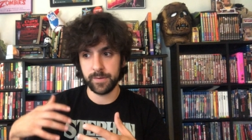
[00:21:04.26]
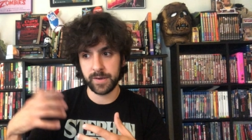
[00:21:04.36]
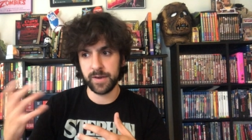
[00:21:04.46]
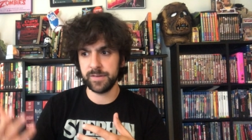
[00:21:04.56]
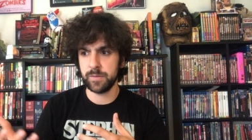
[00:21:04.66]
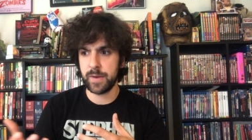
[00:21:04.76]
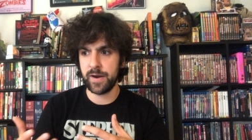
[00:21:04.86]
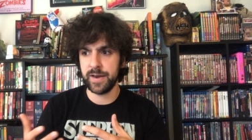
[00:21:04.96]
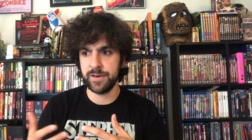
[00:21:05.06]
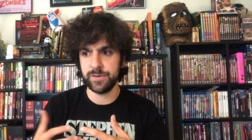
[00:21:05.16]
the cousins
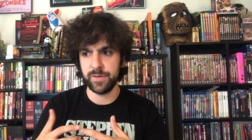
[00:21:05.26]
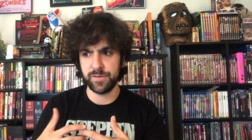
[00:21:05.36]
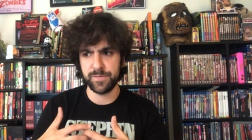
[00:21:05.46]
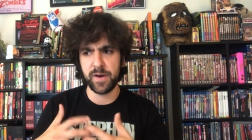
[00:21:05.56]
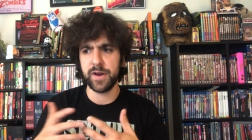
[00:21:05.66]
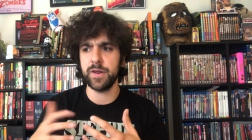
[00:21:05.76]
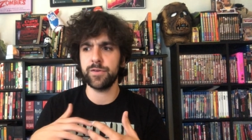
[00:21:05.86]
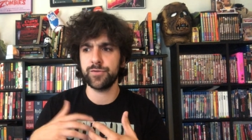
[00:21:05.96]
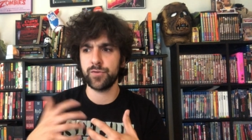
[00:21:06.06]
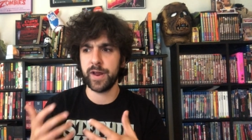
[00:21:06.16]
married into that's very
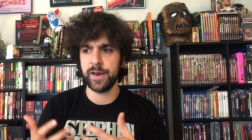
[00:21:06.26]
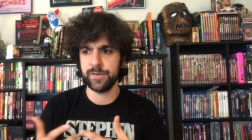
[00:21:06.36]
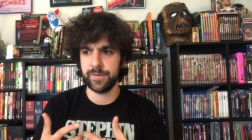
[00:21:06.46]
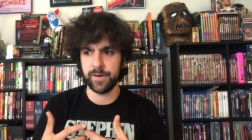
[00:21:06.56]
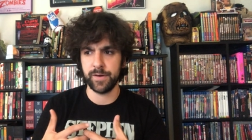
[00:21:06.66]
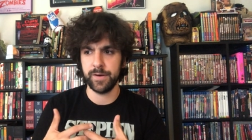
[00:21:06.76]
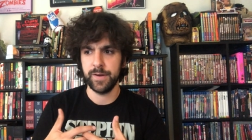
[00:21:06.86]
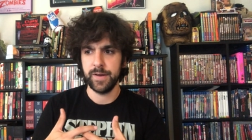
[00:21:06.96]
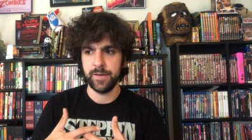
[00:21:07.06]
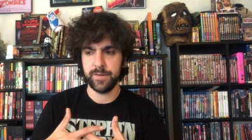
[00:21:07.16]
strange they're
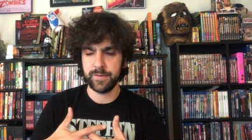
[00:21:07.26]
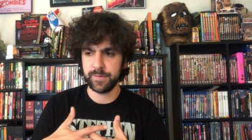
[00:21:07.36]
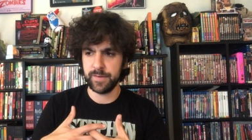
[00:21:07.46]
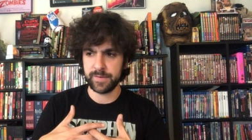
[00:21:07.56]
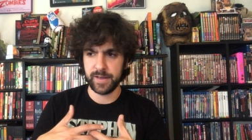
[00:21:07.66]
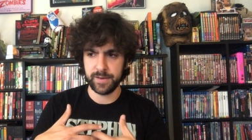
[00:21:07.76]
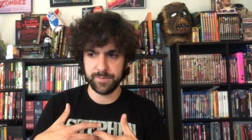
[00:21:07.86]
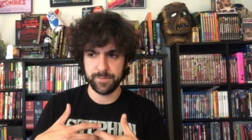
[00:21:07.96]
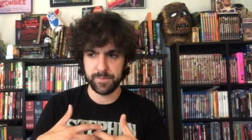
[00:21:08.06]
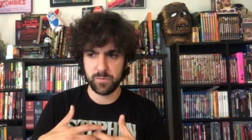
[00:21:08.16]
these this kind of
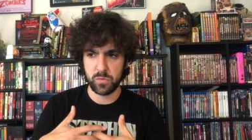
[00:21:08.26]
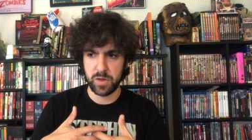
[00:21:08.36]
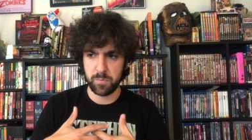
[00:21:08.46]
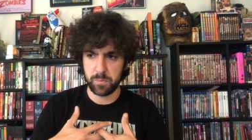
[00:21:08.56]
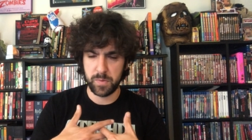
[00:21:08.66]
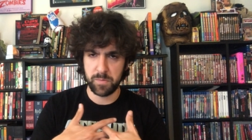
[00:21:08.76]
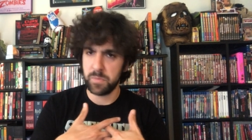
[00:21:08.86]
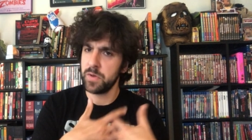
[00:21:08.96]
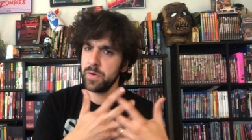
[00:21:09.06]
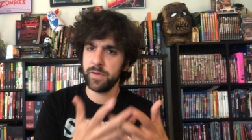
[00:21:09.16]

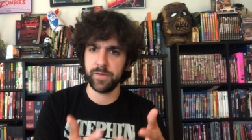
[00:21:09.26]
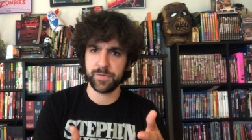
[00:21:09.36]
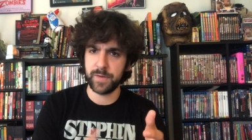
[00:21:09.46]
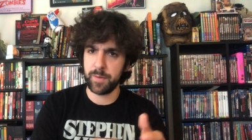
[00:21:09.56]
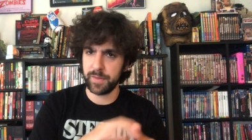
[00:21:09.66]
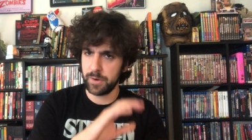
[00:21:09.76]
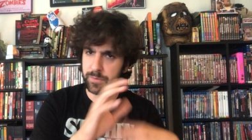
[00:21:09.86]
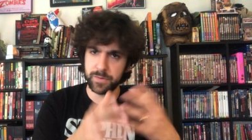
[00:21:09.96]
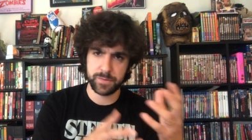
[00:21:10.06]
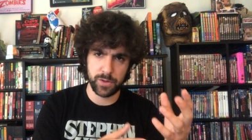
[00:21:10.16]
imperialist family that
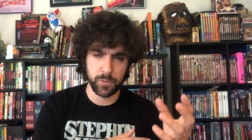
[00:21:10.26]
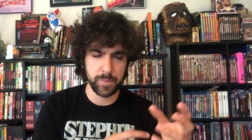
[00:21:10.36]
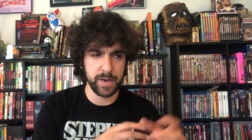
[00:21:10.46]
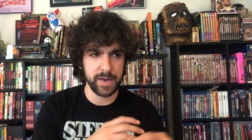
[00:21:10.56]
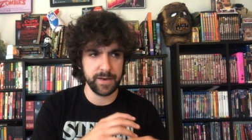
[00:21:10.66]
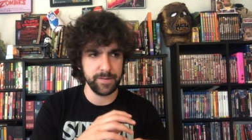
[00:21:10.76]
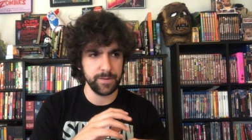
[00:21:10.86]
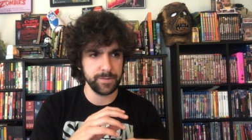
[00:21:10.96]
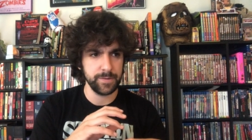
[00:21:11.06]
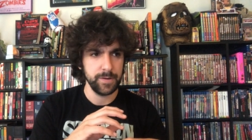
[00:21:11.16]
owns a silver mine and
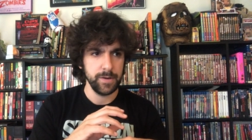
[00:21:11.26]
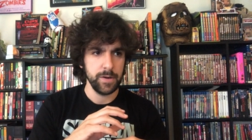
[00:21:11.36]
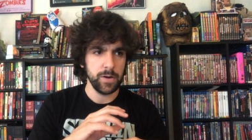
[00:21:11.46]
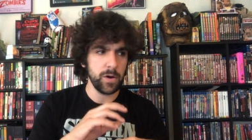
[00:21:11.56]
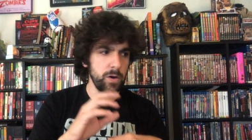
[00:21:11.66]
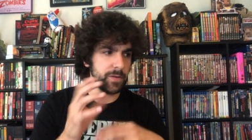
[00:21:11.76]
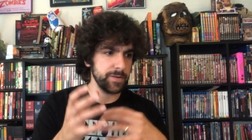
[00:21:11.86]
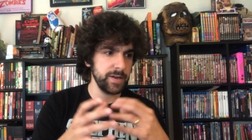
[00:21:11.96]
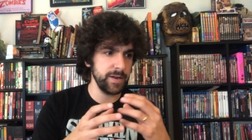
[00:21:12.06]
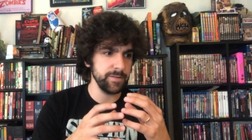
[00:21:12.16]
there's all
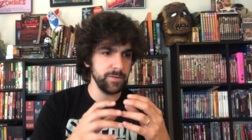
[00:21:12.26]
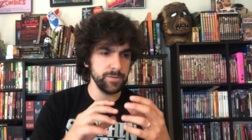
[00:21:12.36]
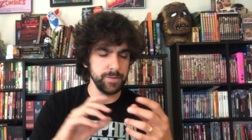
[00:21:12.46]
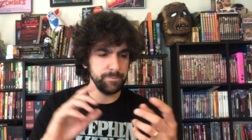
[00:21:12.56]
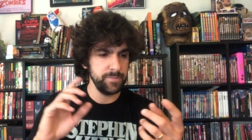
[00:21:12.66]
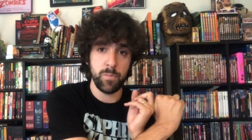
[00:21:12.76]
this kind of there's the